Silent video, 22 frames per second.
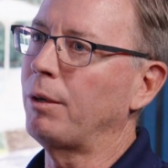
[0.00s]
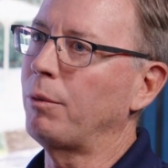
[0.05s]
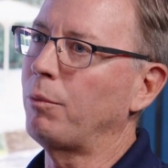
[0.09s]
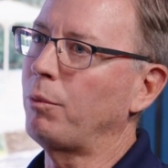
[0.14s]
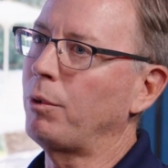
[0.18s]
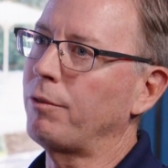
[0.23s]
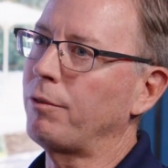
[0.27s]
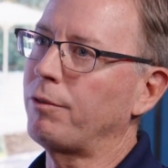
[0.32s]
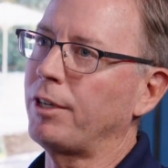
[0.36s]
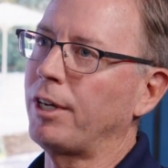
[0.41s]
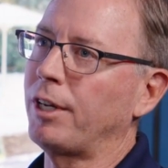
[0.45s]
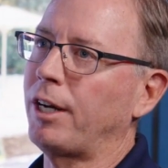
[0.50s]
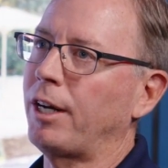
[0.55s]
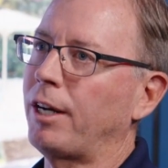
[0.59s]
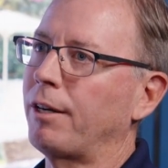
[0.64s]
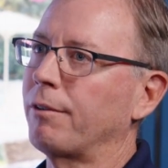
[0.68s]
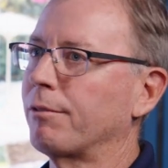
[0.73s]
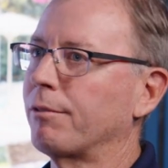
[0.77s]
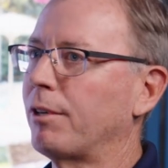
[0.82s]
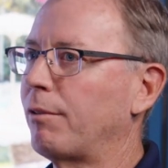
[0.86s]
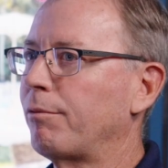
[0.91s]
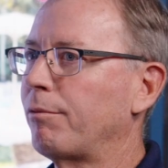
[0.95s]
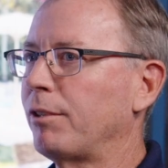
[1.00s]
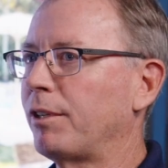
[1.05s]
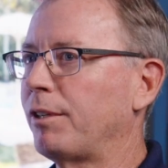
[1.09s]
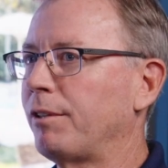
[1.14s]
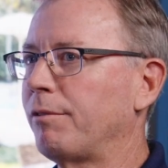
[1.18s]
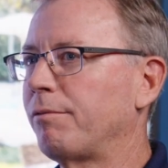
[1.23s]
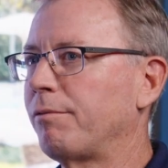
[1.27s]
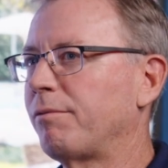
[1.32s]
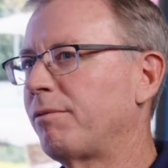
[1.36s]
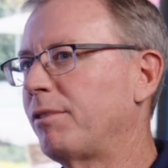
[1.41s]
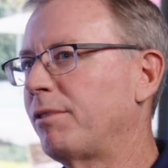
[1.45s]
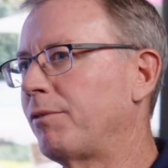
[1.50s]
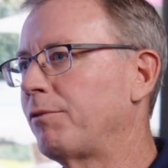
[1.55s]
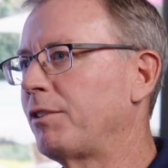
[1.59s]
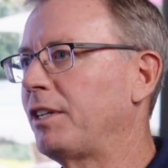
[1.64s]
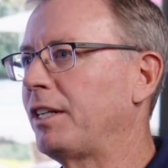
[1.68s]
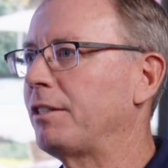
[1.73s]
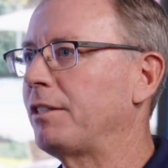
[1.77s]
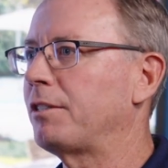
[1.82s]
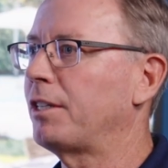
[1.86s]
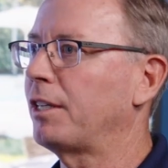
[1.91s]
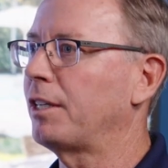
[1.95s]
We've got roughly
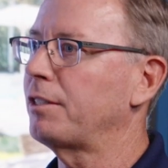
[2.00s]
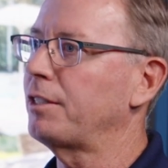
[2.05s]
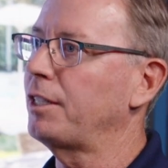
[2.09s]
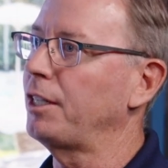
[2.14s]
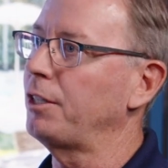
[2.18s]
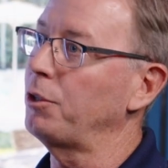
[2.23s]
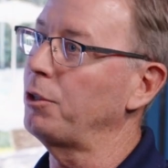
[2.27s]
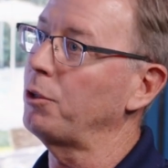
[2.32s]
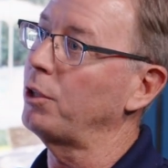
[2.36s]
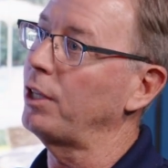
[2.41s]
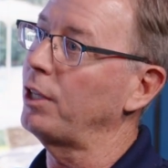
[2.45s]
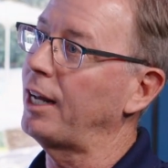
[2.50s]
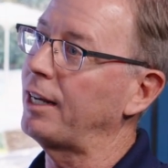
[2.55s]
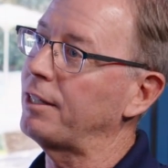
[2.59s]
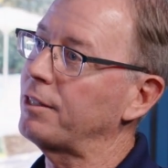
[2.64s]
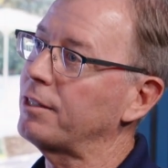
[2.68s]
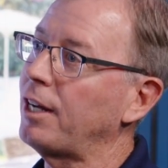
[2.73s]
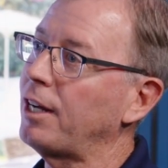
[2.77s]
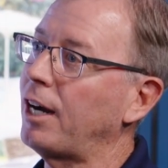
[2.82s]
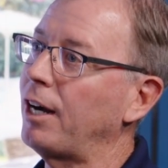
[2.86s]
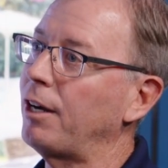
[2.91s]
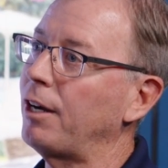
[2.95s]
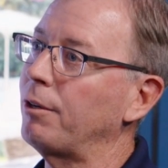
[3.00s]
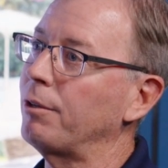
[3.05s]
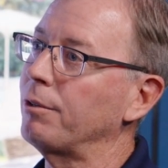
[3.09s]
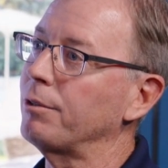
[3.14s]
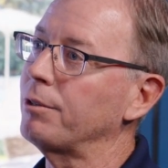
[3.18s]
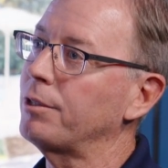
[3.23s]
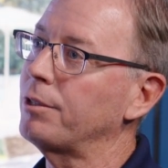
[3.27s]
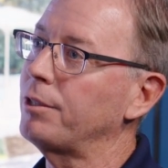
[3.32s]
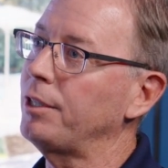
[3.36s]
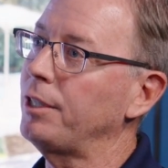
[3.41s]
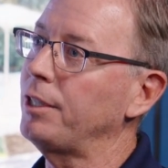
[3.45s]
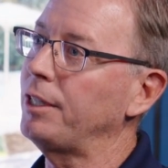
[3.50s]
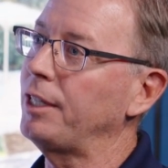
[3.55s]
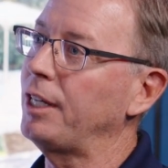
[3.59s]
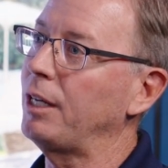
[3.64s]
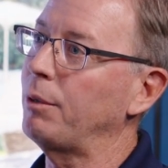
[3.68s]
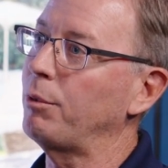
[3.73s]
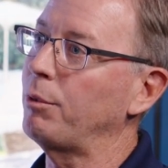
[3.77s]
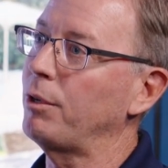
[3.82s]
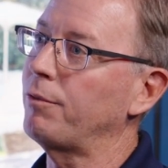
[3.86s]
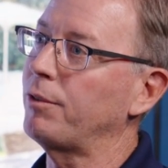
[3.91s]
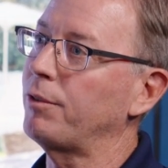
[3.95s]
15, 16 new glass tiles, and
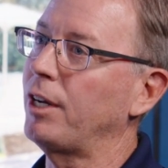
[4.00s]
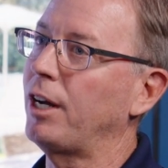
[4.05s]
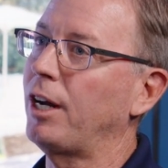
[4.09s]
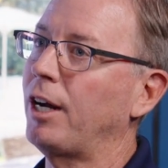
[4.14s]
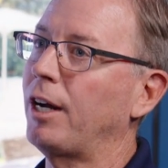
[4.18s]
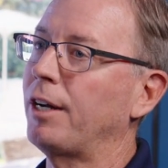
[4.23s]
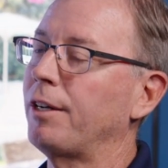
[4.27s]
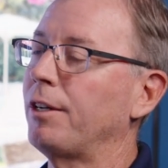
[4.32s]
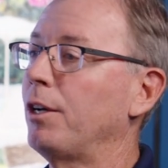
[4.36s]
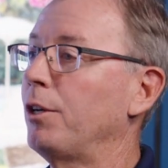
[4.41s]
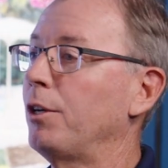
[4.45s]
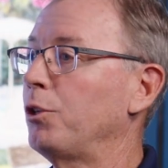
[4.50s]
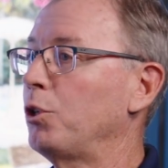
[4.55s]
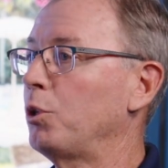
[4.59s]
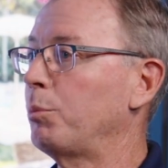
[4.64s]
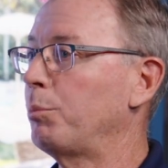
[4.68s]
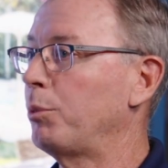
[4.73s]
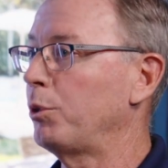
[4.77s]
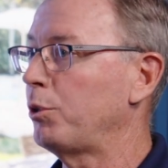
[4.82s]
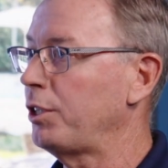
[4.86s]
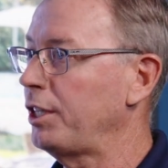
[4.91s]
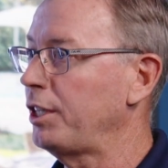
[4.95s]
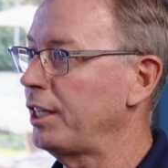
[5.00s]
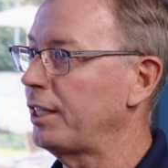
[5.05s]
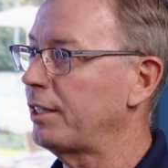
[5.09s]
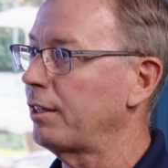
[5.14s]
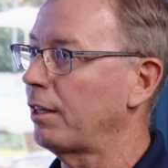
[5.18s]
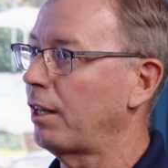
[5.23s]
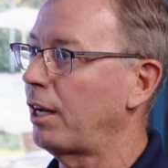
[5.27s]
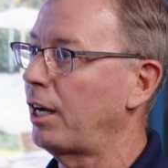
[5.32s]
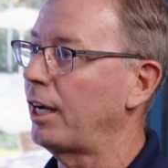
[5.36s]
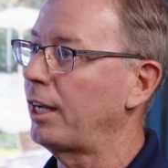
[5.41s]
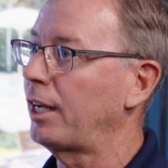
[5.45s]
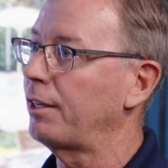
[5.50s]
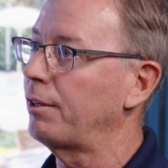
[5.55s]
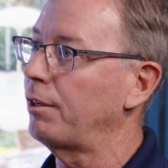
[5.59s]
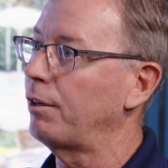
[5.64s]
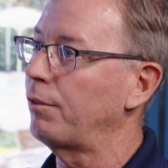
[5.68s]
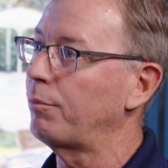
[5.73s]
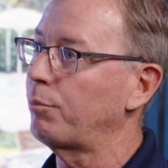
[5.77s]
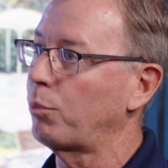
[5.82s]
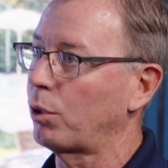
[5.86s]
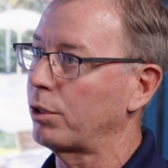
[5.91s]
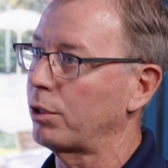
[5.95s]
then we've got a new boutique line
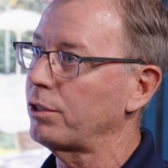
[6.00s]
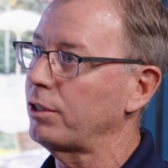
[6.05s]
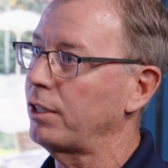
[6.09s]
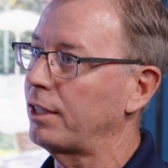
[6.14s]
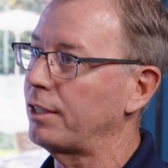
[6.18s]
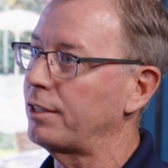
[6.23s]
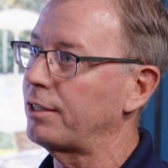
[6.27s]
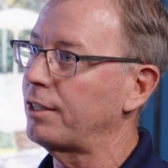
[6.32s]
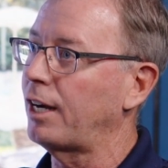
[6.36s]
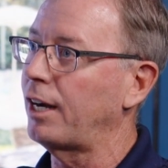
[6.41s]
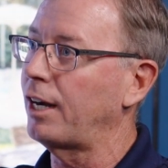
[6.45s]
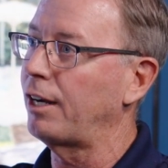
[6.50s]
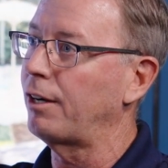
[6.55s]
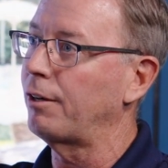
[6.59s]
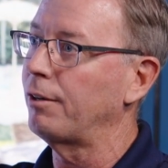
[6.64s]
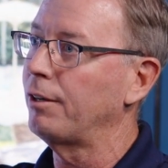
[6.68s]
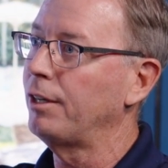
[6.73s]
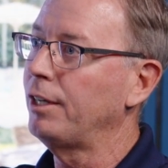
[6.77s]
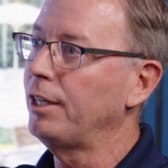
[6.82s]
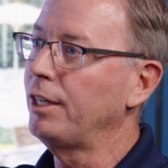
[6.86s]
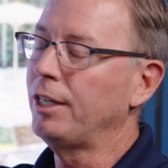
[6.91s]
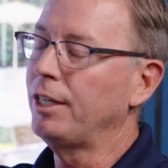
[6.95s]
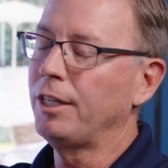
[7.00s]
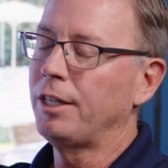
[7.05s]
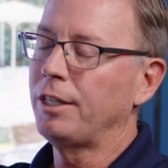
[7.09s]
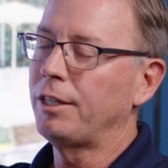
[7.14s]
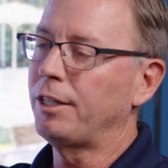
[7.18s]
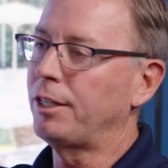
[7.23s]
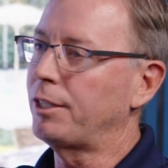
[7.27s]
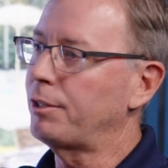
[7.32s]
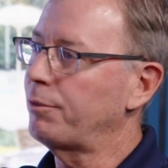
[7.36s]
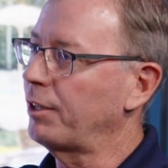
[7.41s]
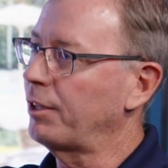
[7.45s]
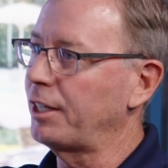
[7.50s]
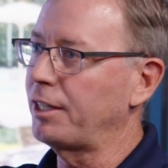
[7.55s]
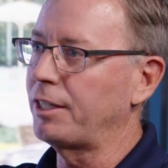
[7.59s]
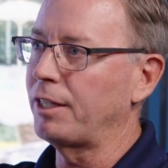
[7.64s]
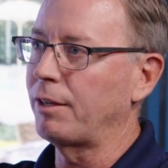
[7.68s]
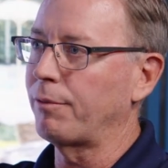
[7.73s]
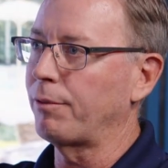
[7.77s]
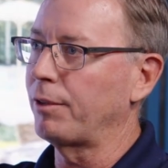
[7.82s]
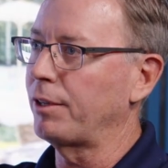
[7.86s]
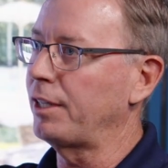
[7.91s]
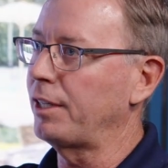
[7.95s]
of porcelain tile that's very
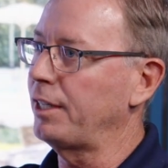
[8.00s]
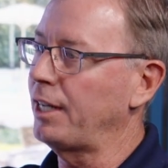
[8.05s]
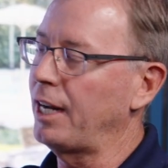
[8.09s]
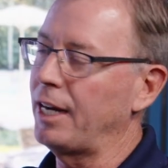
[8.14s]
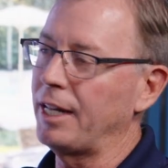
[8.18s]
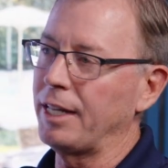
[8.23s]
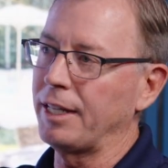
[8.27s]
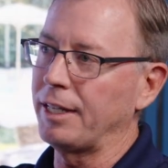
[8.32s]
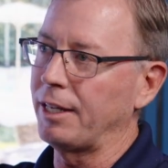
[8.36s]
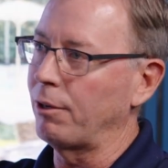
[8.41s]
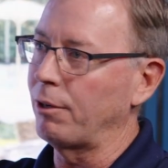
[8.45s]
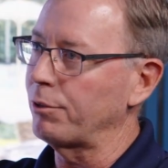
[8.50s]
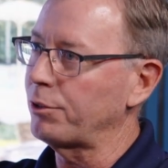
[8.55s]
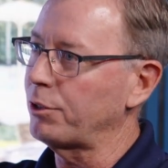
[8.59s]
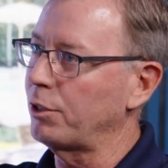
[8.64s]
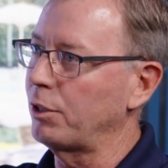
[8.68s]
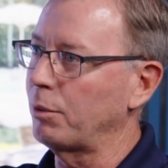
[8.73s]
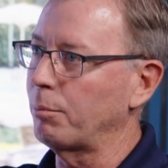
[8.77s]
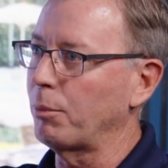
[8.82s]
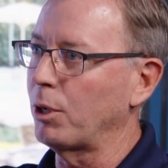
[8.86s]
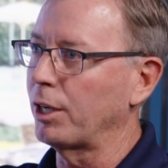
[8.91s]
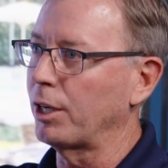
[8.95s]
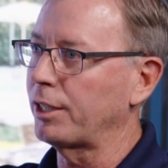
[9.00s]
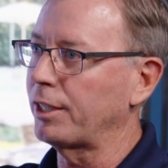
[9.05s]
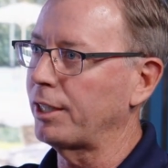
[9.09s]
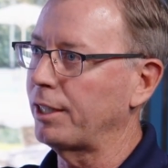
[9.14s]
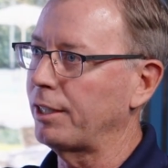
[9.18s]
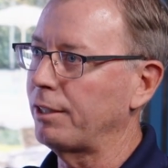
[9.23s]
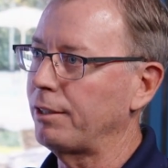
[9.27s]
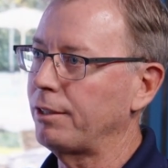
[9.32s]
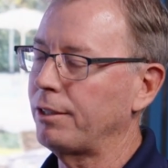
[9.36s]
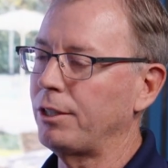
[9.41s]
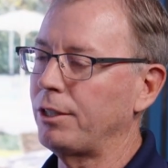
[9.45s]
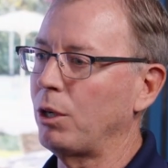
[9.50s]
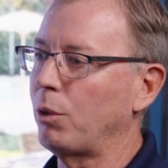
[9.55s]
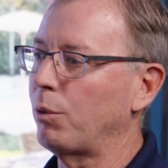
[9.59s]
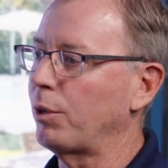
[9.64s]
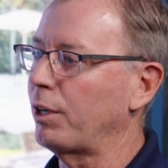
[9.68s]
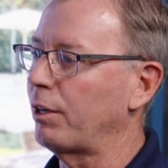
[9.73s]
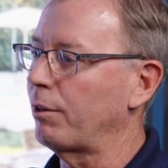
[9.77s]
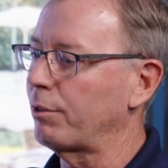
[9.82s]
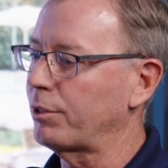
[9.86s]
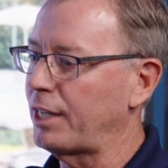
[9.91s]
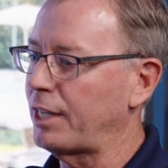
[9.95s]
different than anything else in the market. No
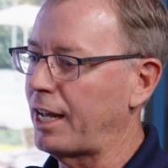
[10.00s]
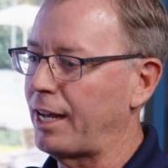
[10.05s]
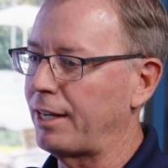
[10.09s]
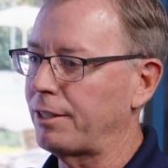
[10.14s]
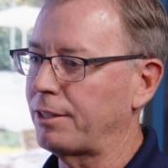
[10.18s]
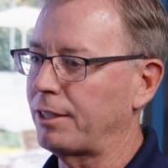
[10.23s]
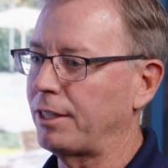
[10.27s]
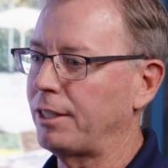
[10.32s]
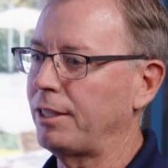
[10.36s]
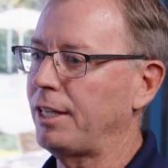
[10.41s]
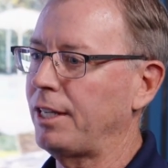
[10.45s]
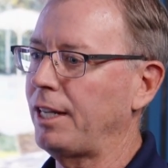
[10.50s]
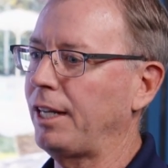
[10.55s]
one else has it.